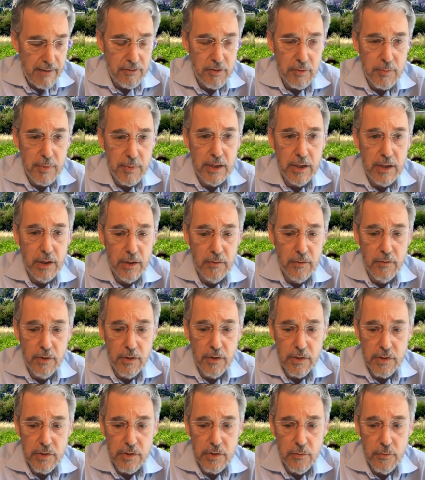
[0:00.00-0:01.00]
to be delivered
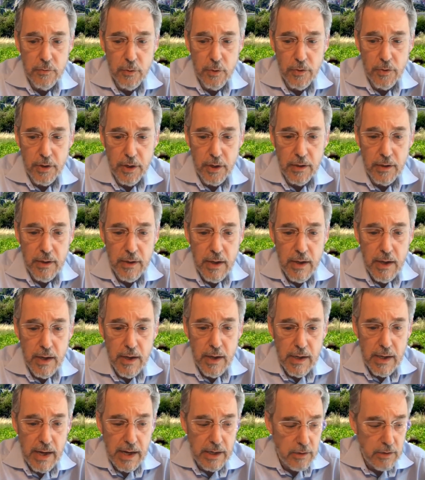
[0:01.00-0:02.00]
and so forth. And
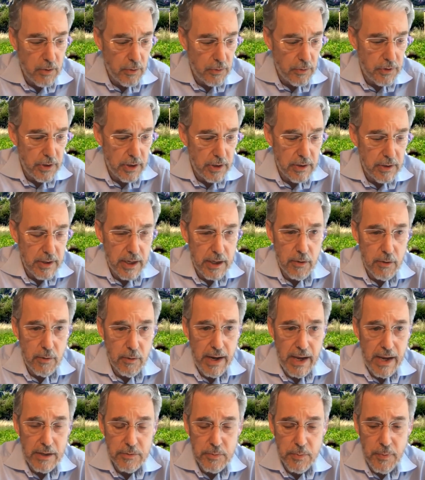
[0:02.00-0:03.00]
I don't think they
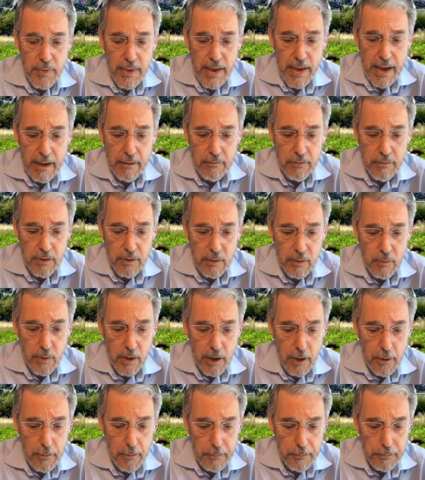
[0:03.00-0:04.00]
grasped that very
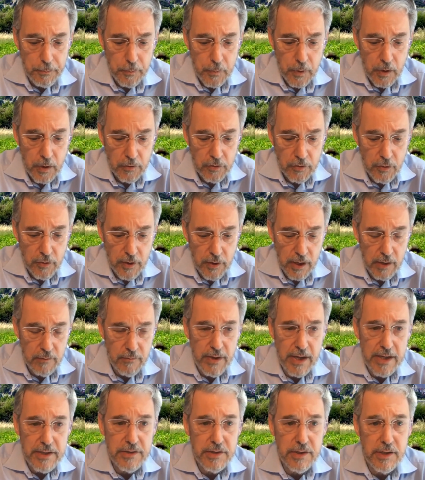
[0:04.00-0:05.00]
well. So they
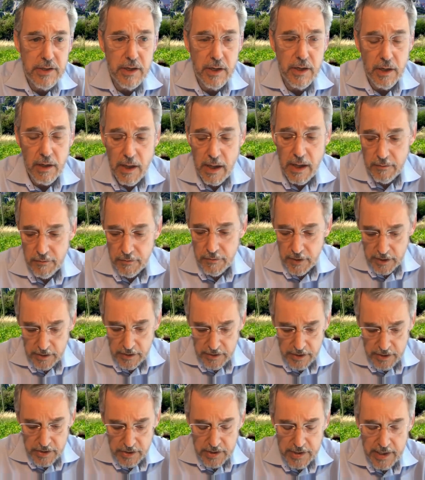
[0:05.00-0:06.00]
invested in a lot of things
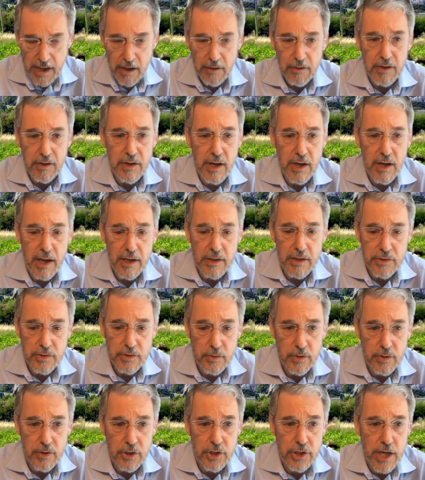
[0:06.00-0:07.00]
that sounded nice,
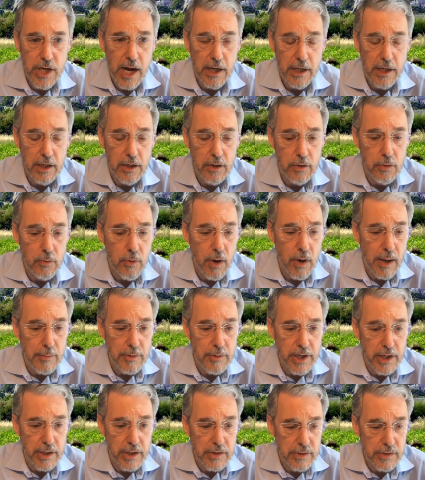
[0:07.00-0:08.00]
sort of shiny new
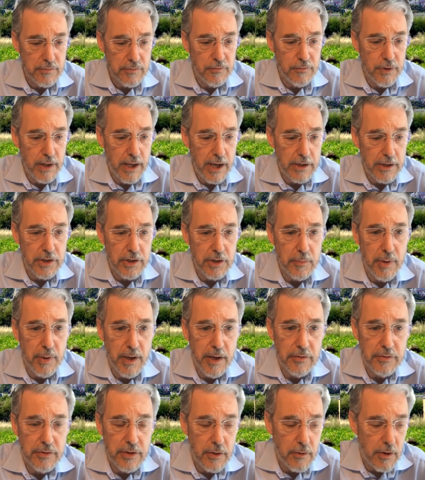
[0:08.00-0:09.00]
objects flashing
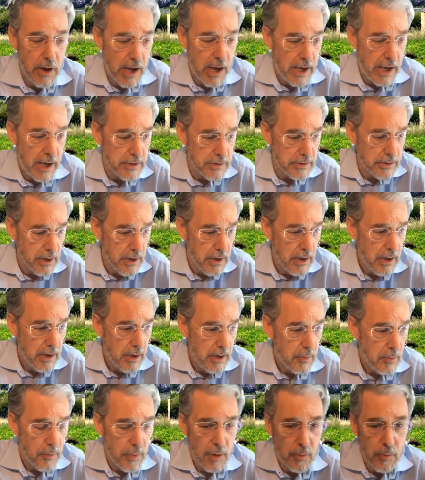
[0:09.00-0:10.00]
past their eyes,
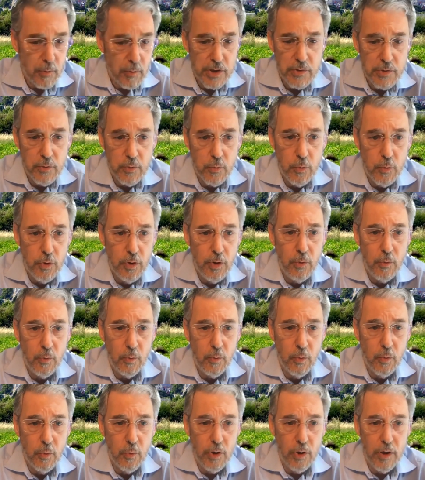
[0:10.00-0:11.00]
but which
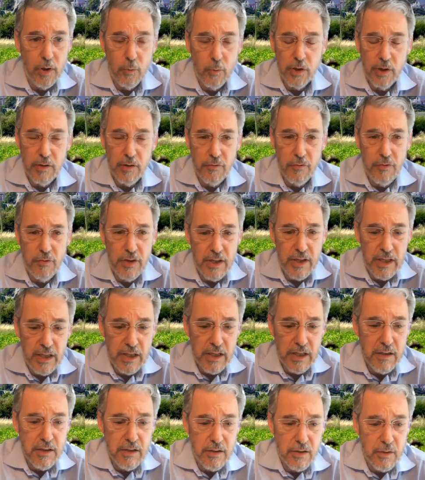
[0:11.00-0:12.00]
really weren't going to fit
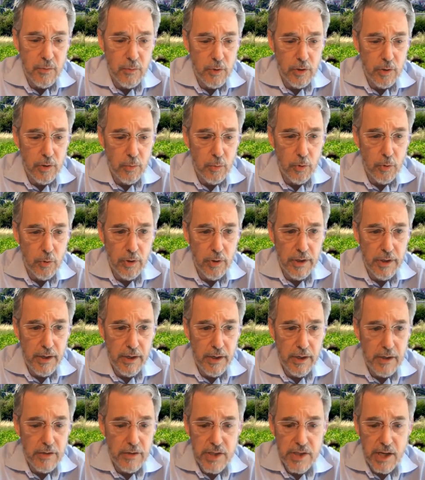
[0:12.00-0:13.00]
into the real world
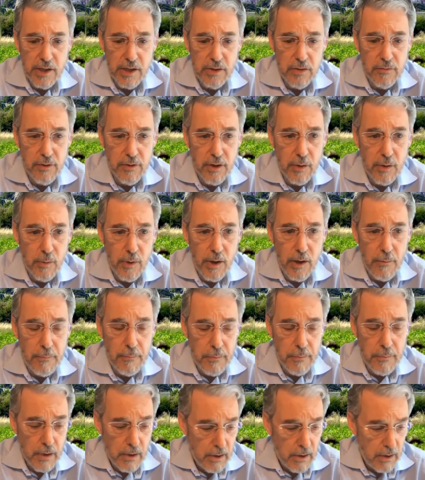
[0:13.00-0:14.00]
energy sector very well.
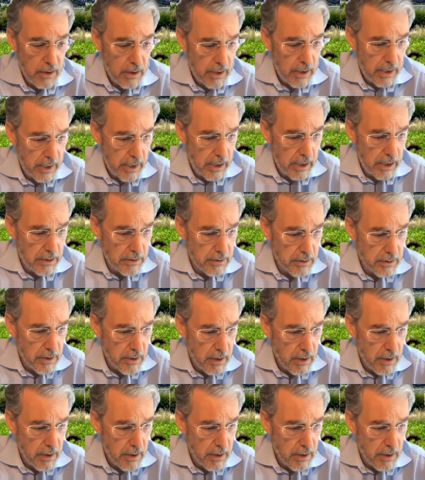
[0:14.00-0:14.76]
And